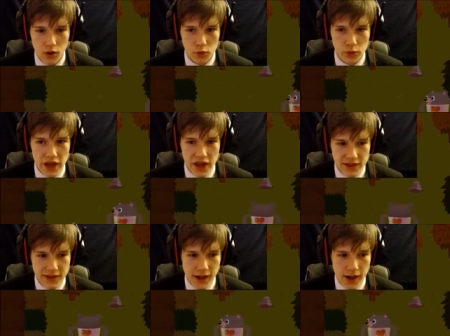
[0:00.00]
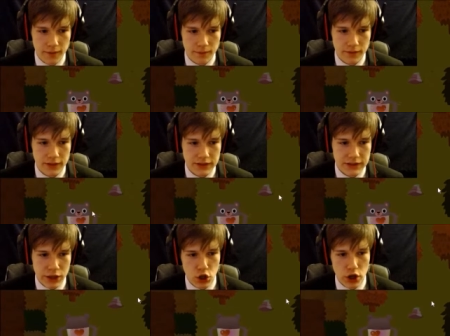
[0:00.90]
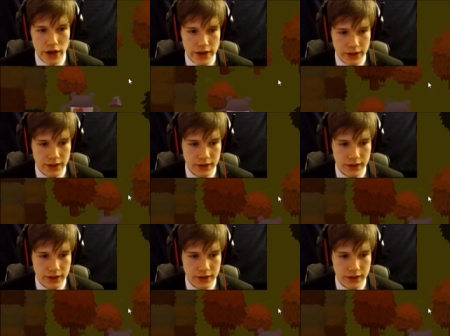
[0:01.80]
We ate something. Is that good?